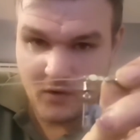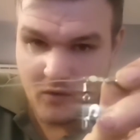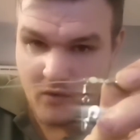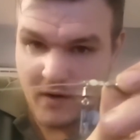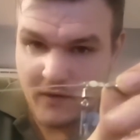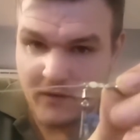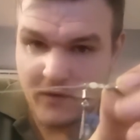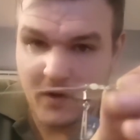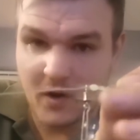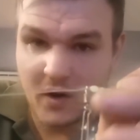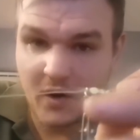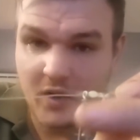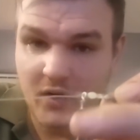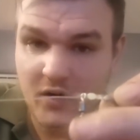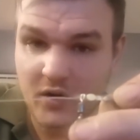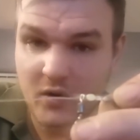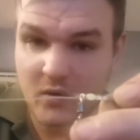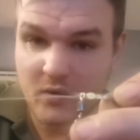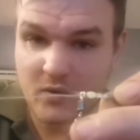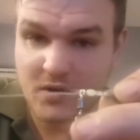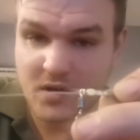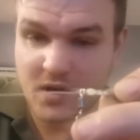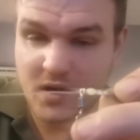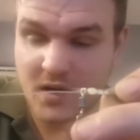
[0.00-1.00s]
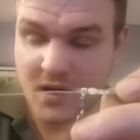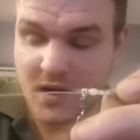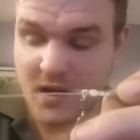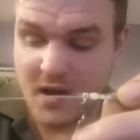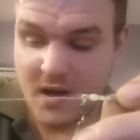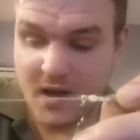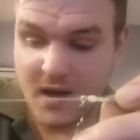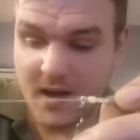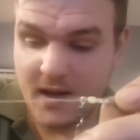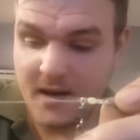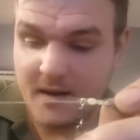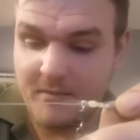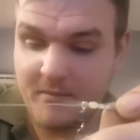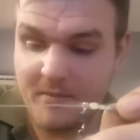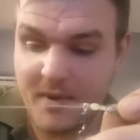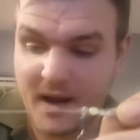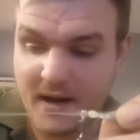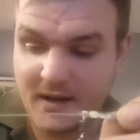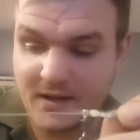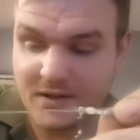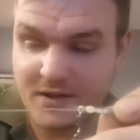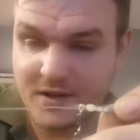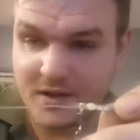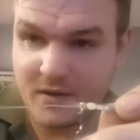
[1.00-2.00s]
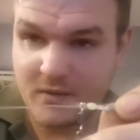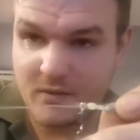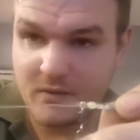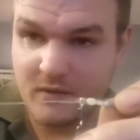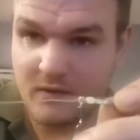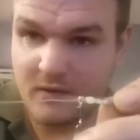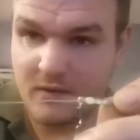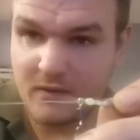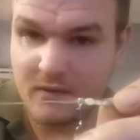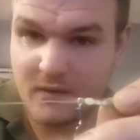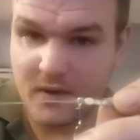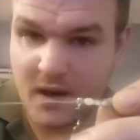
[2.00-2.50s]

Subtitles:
or if you're going to use an impact shield,